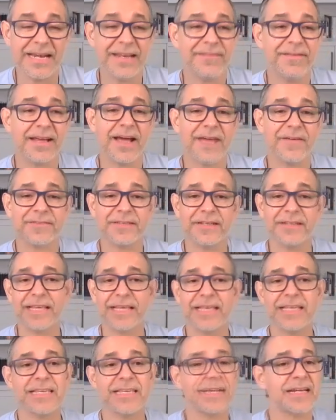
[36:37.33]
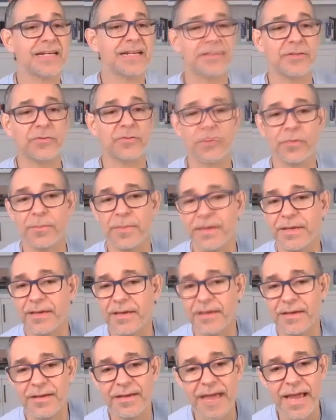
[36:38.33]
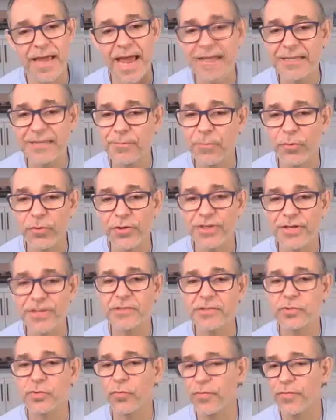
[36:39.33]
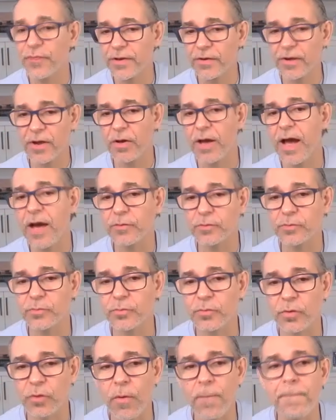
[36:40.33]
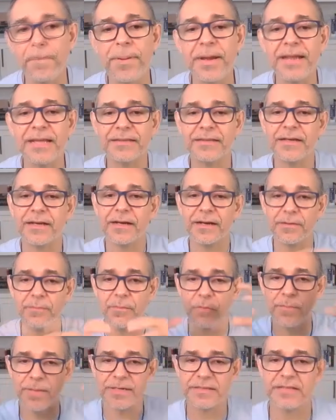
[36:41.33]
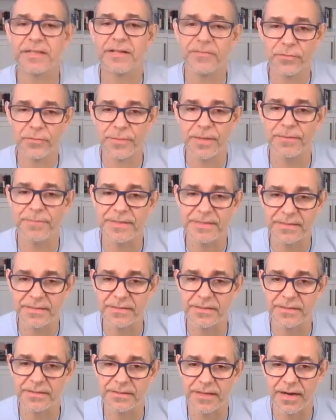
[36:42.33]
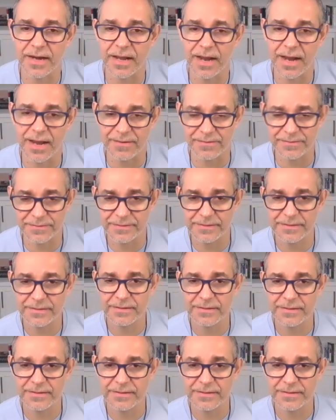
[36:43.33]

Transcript: And even after 10 years, it took me eight more years to figure out how to completely remove myself from the businesses that I had.